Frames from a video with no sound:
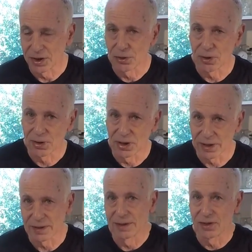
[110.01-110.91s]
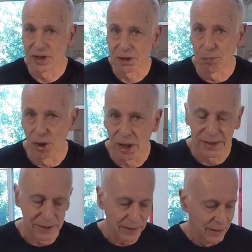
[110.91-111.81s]
You know, our gut is like a
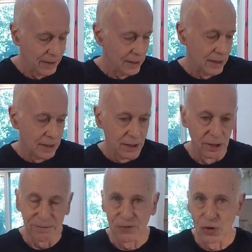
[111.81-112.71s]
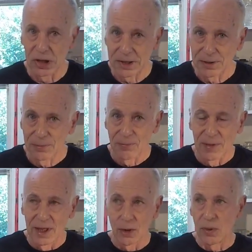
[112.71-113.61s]
pot of soil,
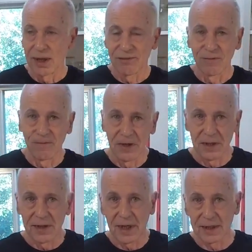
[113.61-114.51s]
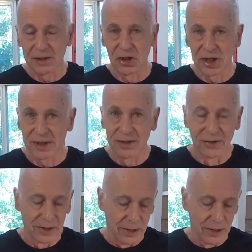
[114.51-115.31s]
and we have to feed that gut